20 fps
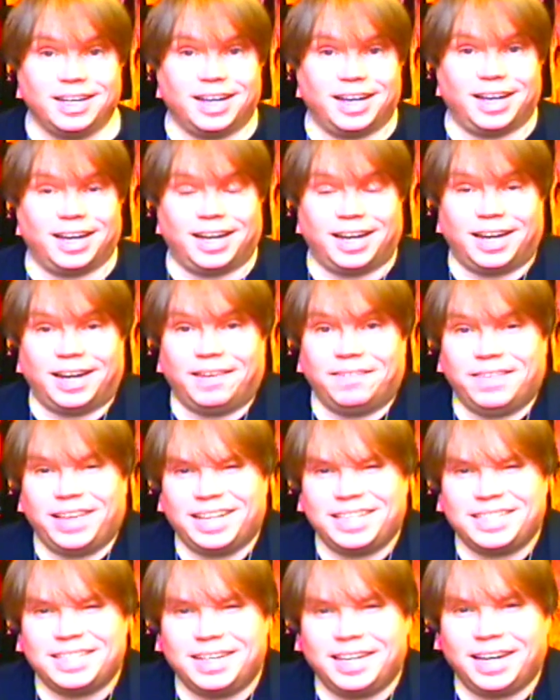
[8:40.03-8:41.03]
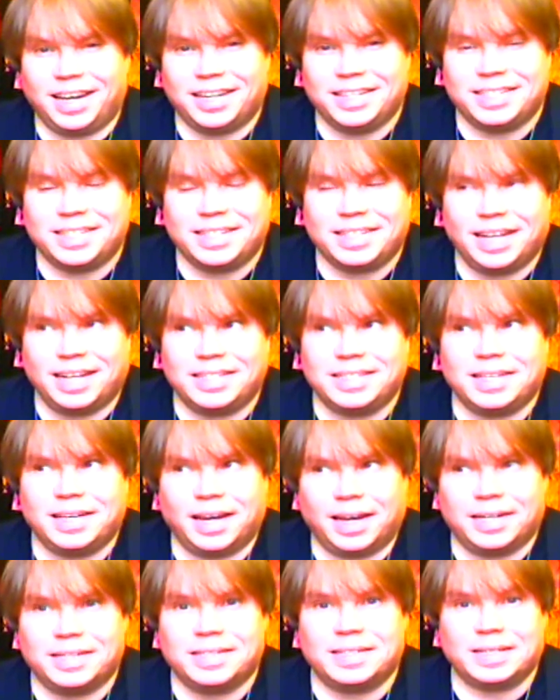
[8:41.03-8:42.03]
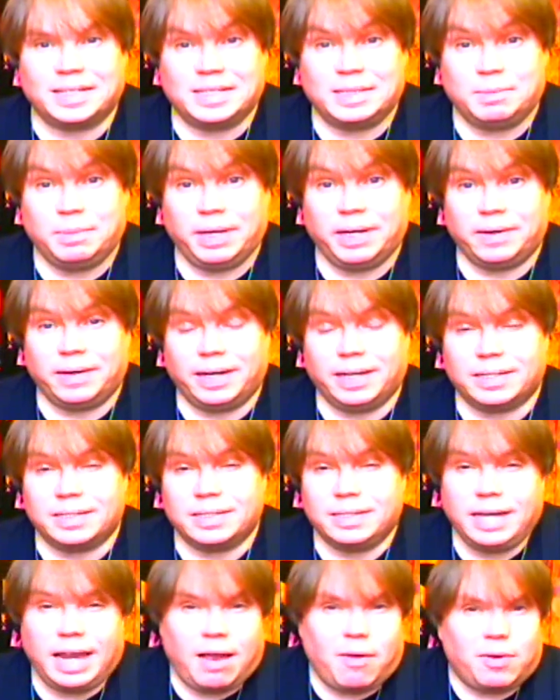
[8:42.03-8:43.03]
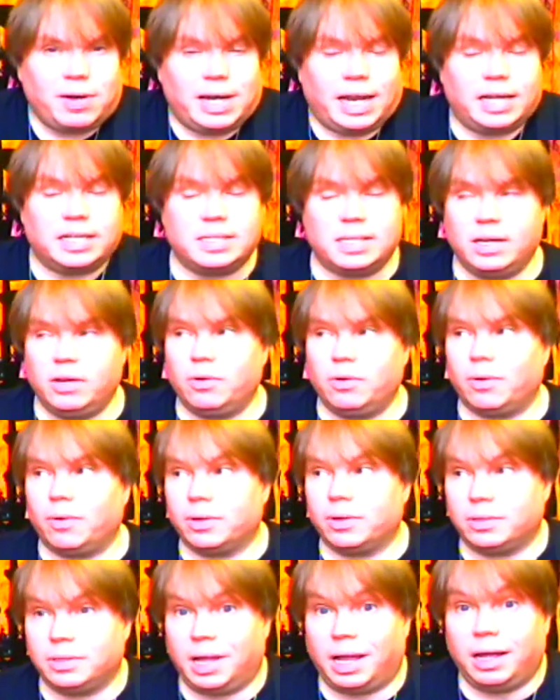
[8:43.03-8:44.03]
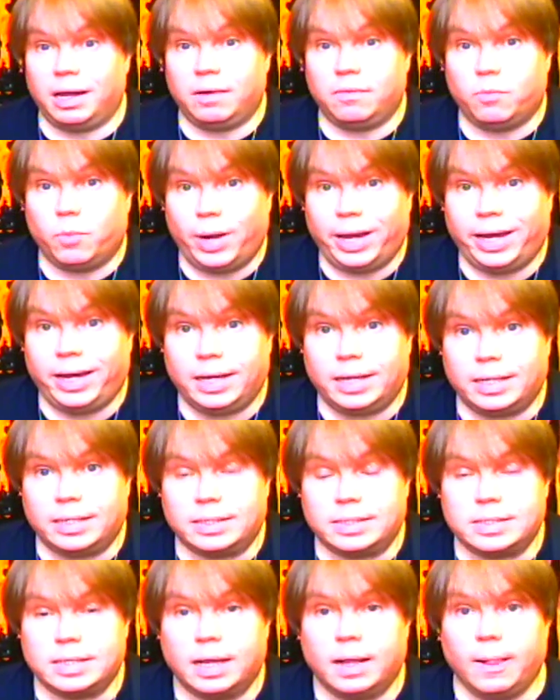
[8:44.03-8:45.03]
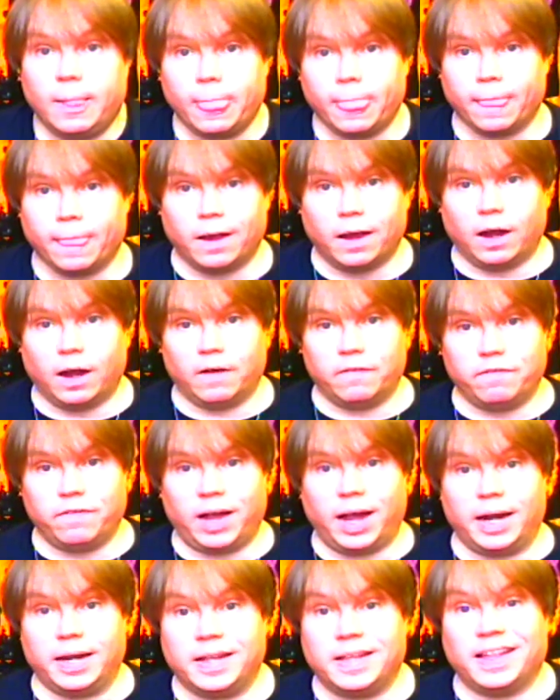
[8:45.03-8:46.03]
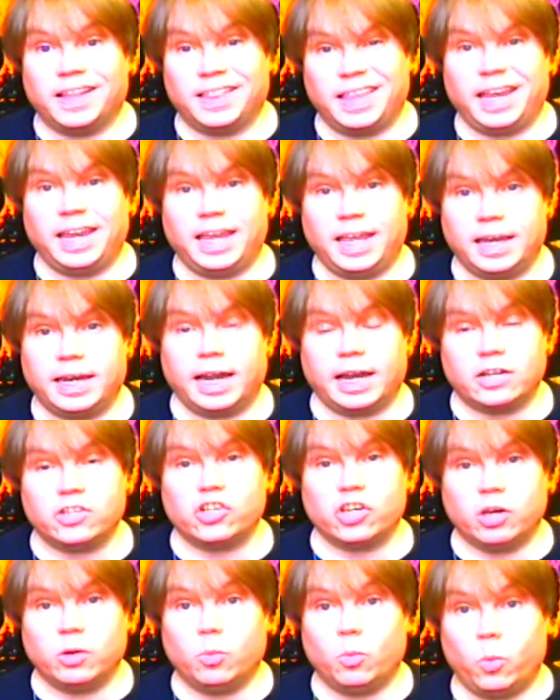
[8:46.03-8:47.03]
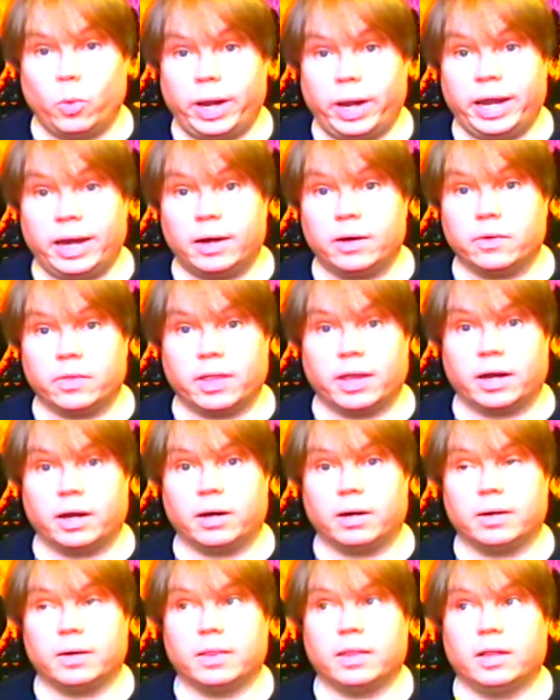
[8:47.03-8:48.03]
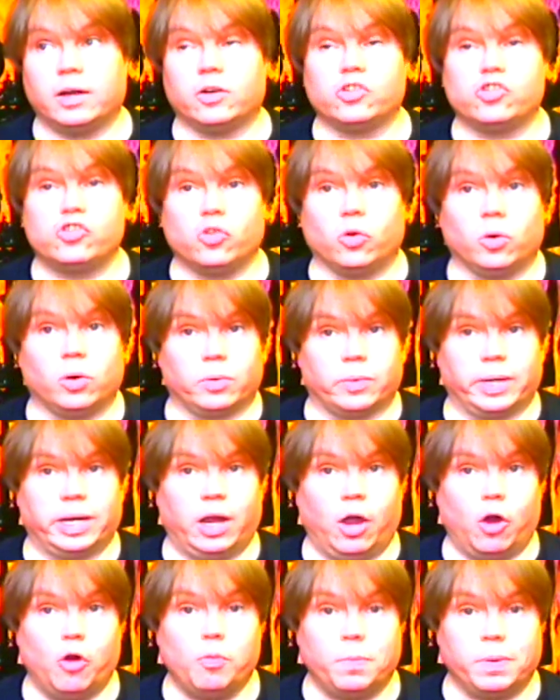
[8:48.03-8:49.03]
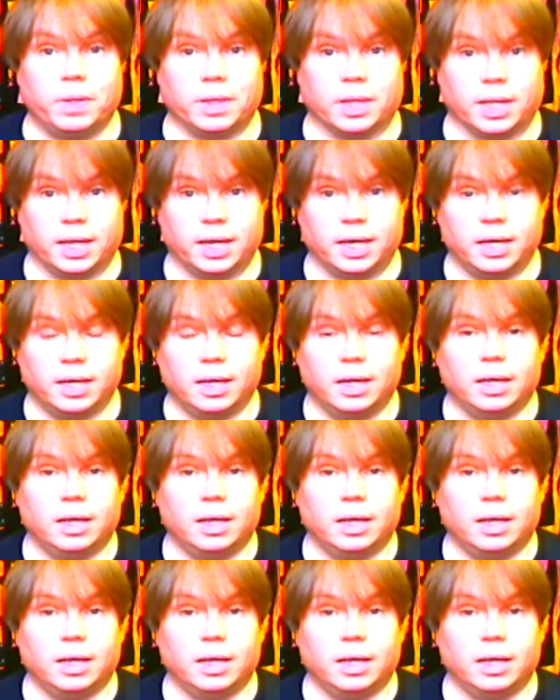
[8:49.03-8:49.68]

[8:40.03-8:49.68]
That's a nice experience. Nowadays, you know, a lot of Wiccans are finding that they can actually wear their jewelry openly.